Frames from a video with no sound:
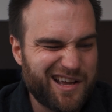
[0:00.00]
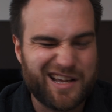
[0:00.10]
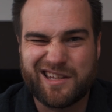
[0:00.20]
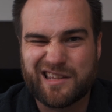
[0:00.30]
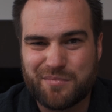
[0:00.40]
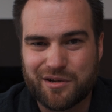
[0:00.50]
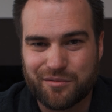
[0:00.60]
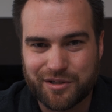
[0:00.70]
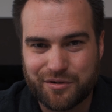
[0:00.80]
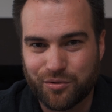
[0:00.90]
I think that'd be a
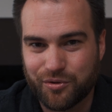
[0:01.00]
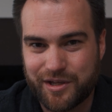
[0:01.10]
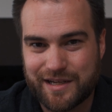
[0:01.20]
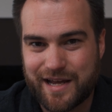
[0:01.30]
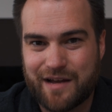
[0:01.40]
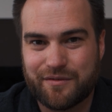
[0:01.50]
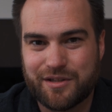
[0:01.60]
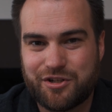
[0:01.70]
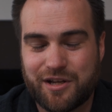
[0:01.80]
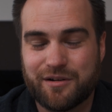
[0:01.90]
really cool thing to have on
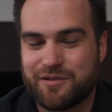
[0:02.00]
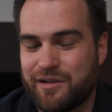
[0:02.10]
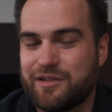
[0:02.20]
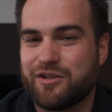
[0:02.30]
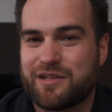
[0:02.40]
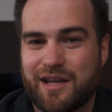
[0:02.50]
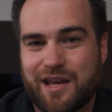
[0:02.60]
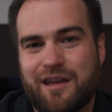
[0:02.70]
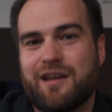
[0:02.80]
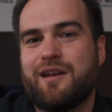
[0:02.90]
the channel, so I can just say,
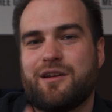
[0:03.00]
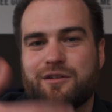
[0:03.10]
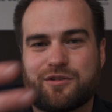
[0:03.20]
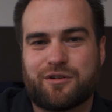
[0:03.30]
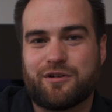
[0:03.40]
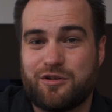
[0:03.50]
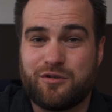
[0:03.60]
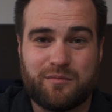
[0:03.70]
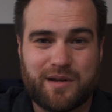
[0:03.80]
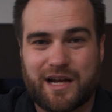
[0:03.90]
hey, go search
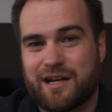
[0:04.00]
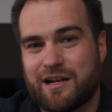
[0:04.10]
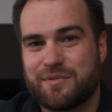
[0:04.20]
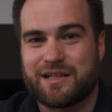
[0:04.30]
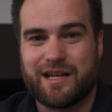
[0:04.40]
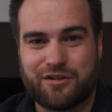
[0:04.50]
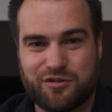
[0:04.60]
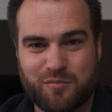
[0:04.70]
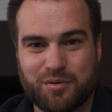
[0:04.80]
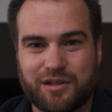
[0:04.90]

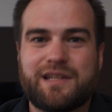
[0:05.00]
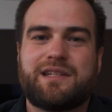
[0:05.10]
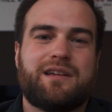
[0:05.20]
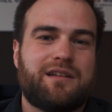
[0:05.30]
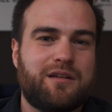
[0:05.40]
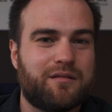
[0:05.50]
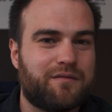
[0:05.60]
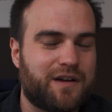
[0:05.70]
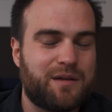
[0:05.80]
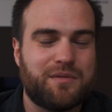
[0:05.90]
youtube.com/DrewPolenencia and you can
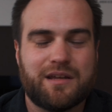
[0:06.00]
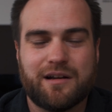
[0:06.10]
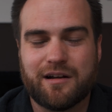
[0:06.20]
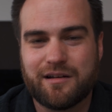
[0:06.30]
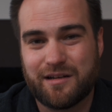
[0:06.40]
find me there.